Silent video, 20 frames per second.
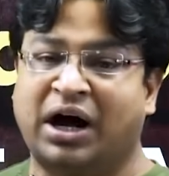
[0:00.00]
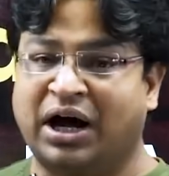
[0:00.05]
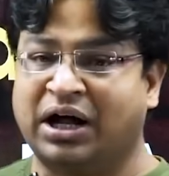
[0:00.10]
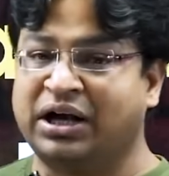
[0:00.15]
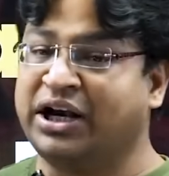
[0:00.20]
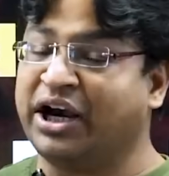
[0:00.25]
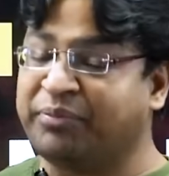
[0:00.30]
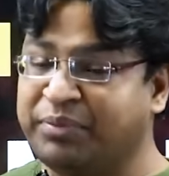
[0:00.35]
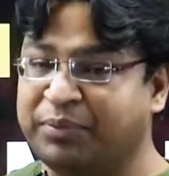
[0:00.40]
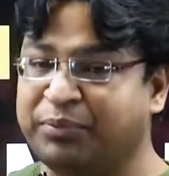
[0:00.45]

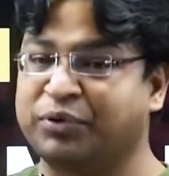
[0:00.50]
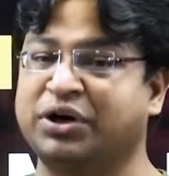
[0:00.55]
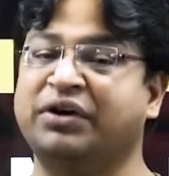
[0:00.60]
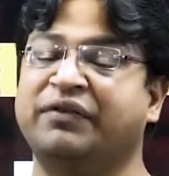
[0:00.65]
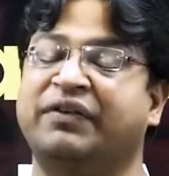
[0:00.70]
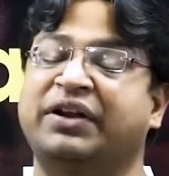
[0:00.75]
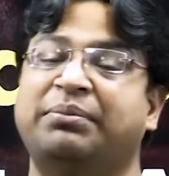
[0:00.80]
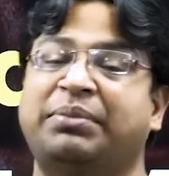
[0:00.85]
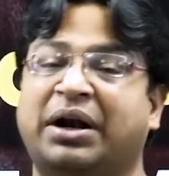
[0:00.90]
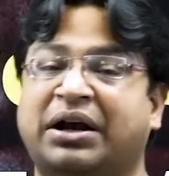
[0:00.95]
let me put it
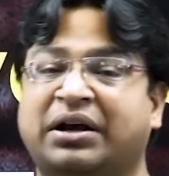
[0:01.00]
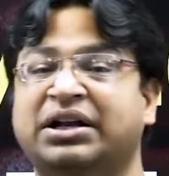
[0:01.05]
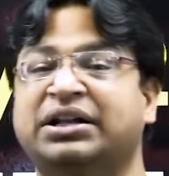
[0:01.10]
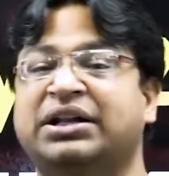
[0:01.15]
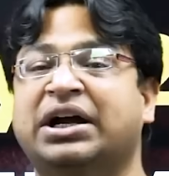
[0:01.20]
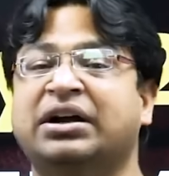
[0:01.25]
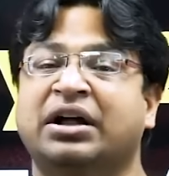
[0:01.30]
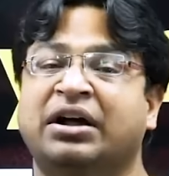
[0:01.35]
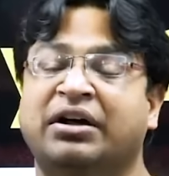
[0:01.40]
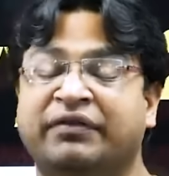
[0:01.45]
very bluntly
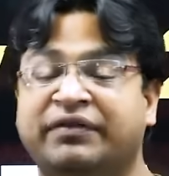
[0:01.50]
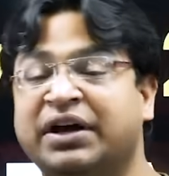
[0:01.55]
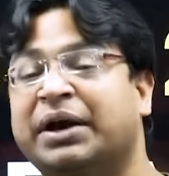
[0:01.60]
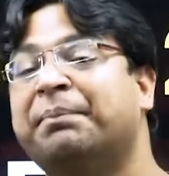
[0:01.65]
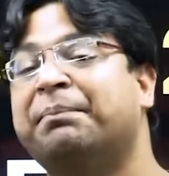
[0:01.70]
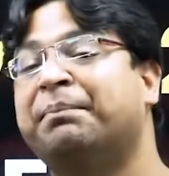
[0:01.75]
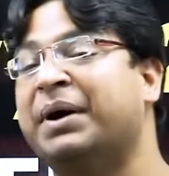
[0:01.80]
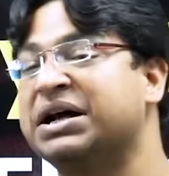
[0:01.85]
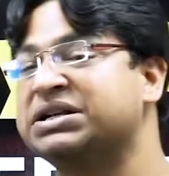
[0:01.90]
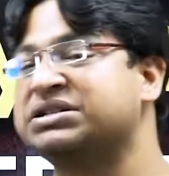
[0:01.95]
that we are
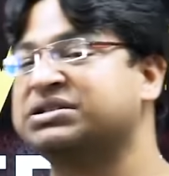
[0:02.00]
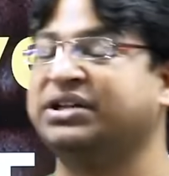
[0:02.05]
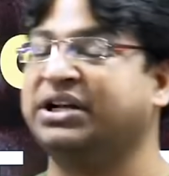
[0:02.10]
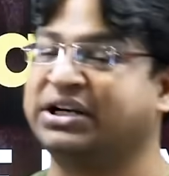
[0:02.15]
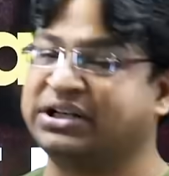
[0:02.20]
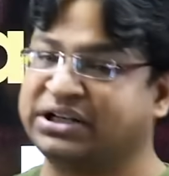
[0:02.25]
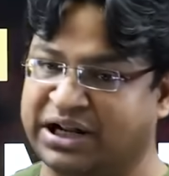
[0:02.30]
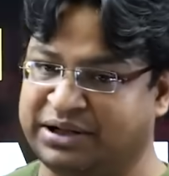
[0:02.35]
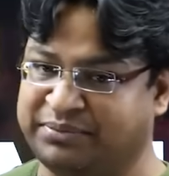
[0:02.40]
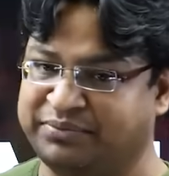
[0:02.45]
past
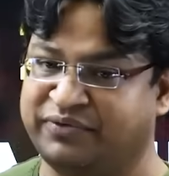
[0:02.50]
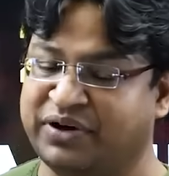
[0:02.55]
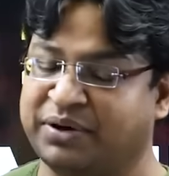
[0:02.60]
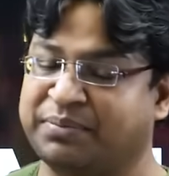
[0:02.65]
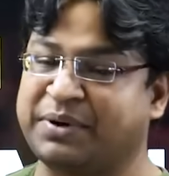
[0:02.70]
that time.